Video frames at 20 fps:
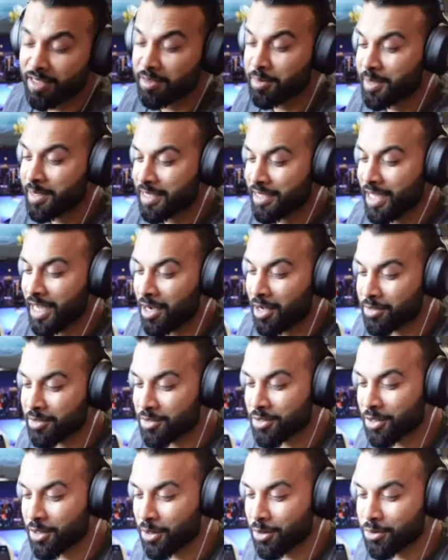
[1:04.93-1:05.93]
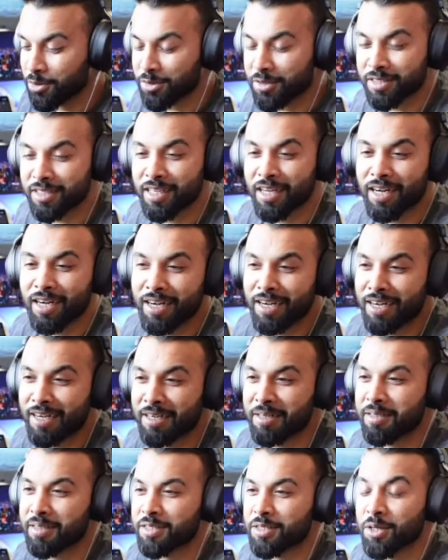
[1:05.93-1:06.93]
Let me see how this goes.
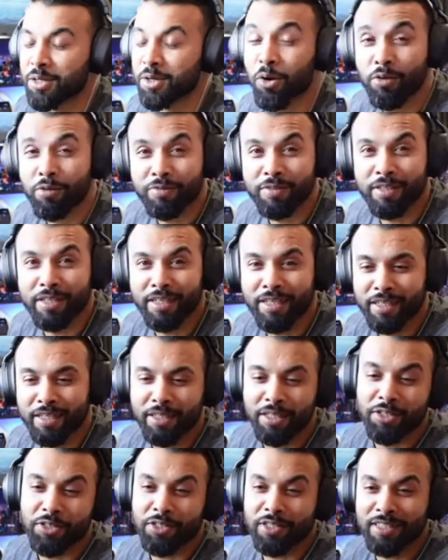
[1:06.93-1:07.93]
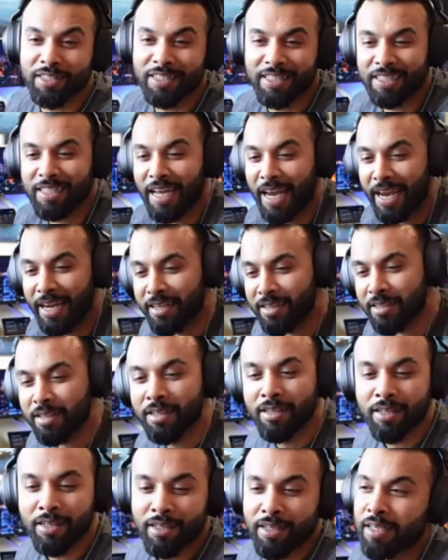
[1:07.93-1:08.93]
So hopefully this is entertaining.
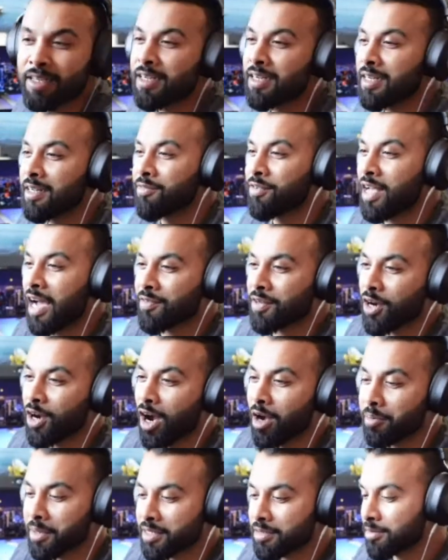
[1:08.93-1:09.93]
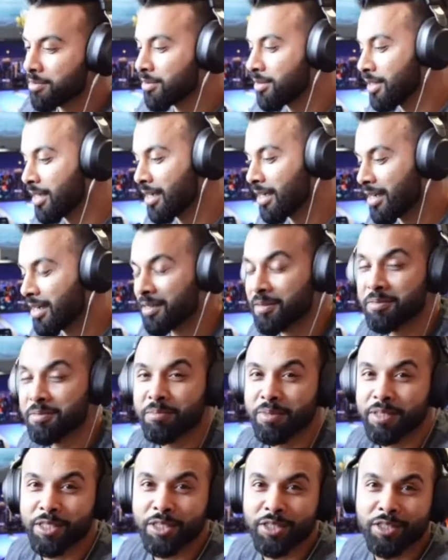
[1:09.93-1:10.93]
If you have a comment,
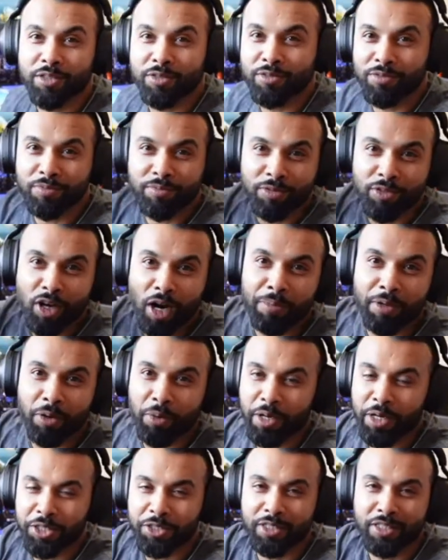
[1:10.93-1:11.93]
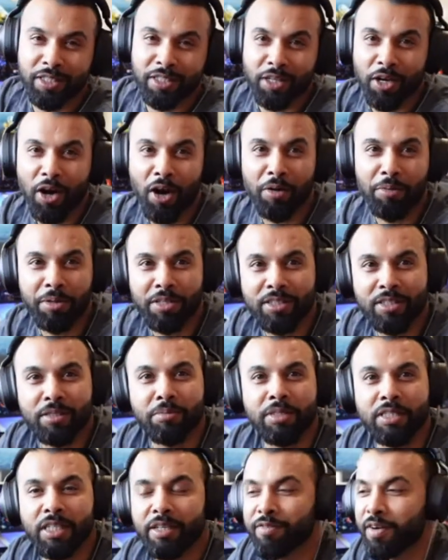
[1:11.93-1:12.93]
please drop a question in the comments.
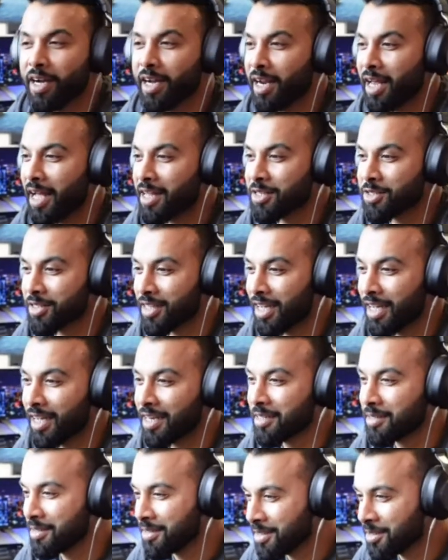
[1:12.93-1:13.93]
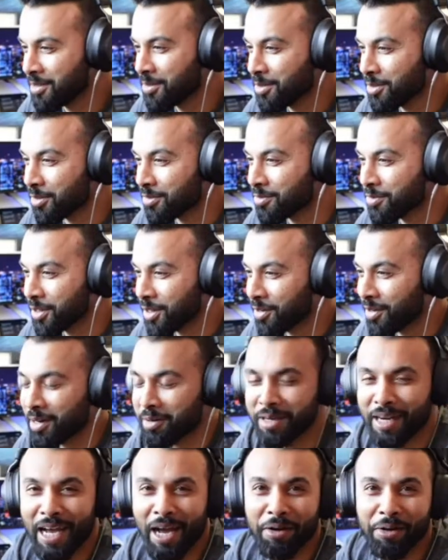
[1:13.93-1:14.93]
Let me see if I can answer that or figure
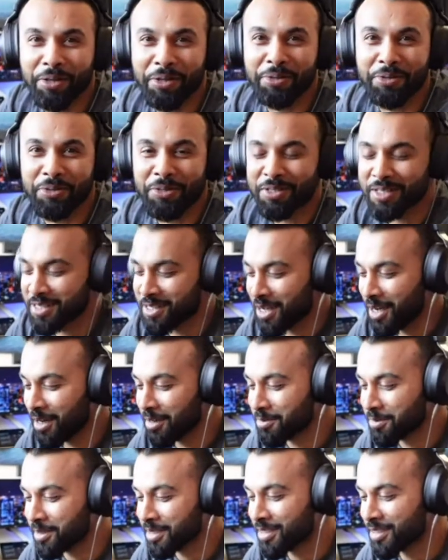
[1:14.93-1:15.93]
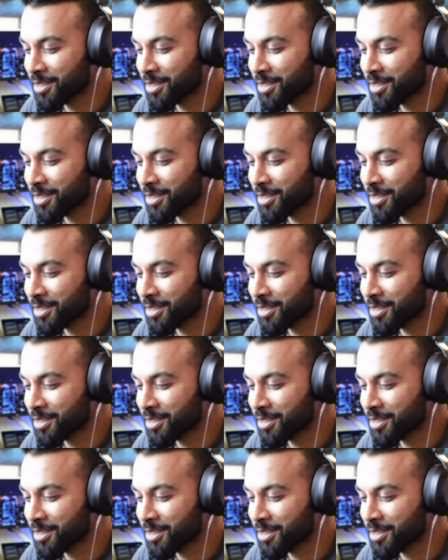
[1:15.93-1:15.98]
out how to use this offer.